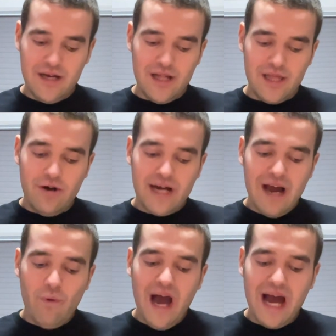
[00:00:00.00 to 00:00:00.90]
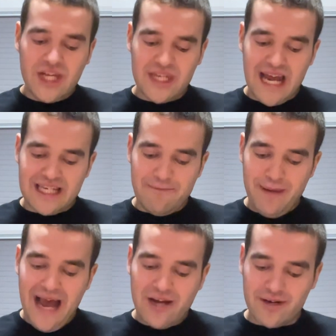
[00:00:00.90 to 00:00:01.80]
Luca watched as she
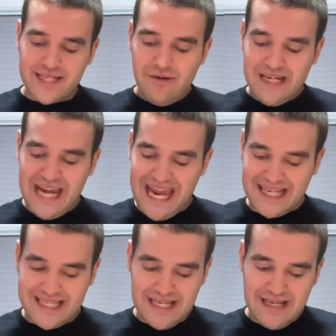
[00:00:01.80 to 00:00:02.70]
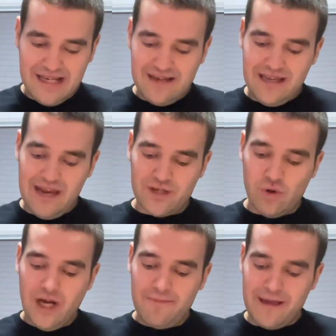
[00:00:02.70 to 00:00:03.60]
packed her suitcase. It was
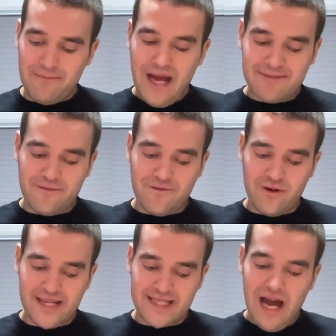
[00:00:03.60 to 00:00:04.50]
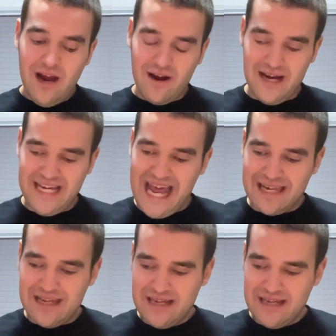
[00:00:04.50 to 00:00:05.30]
going to be months before he saw her again.